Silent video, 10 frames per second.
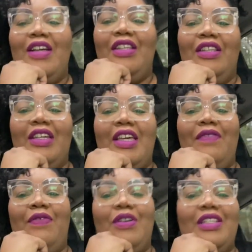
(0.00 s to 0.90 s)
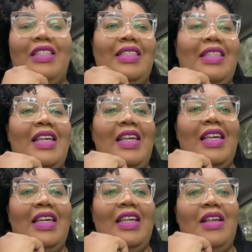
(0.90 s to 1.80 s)
looking forward to
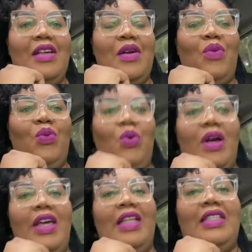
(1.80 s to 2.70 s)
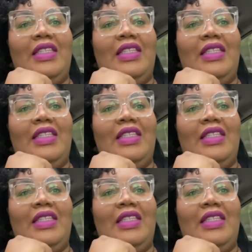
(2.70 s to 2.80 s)
seeing what